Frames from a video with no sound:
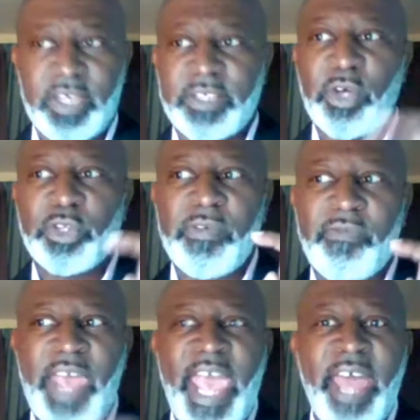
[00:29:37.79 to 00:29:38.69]
So
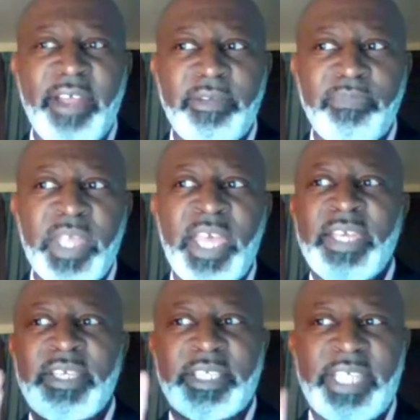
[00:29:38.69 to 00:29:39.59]
Savannah,
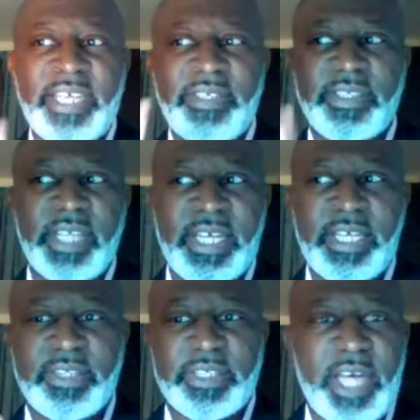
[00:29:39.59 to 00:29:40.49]
she
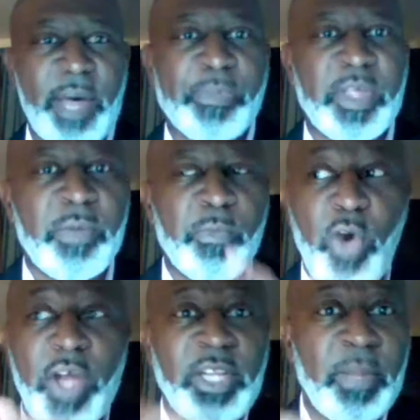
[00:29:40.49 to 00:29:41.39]
seen something
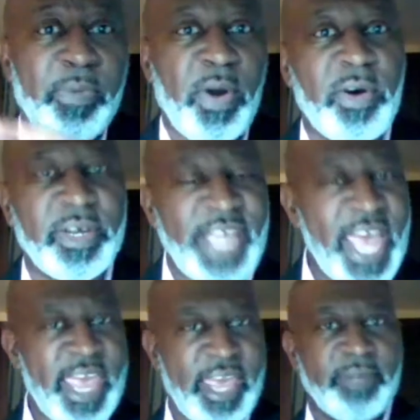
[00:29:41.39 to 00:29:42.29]
what LeBron's
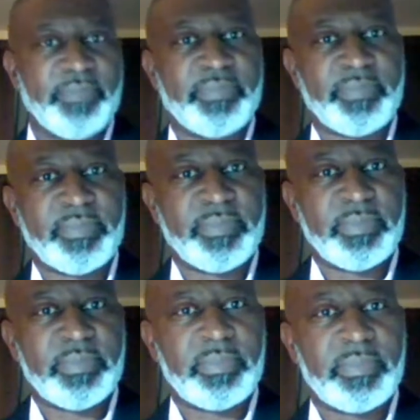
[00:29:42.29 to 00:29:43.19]
had.
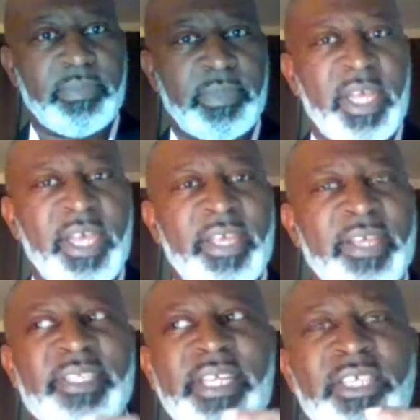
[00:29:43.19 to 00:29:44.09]

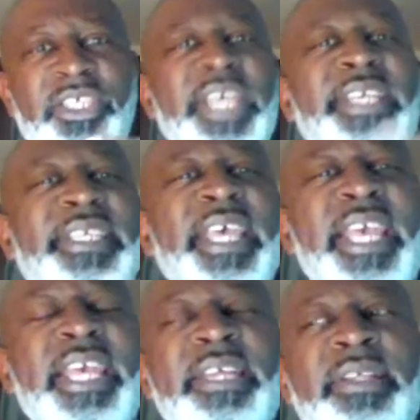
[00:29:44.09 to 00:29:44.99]
You see, she
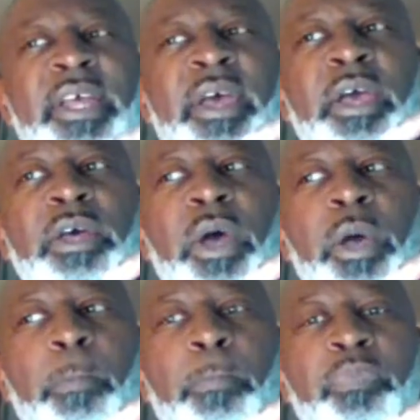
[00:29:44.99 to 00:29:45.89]
seen
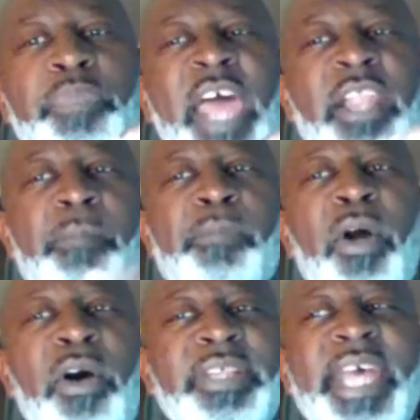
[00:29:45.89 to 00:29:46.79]
that
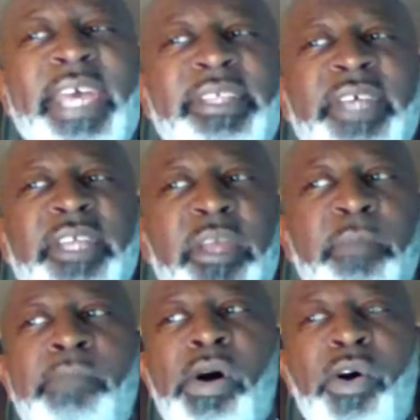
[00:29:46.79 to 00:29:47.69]
LeBron's had something
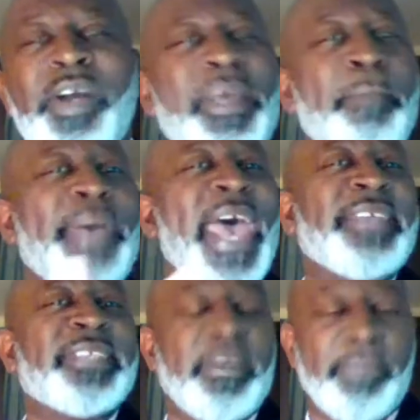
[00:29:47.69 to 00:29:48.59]
more than
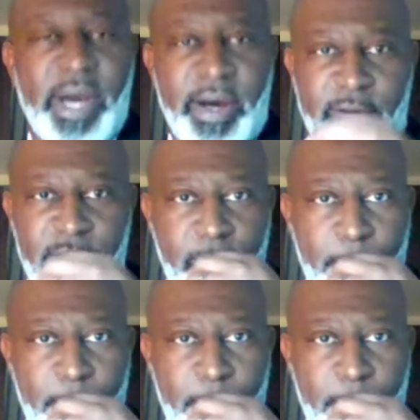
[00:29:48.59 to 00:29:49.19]
basketball.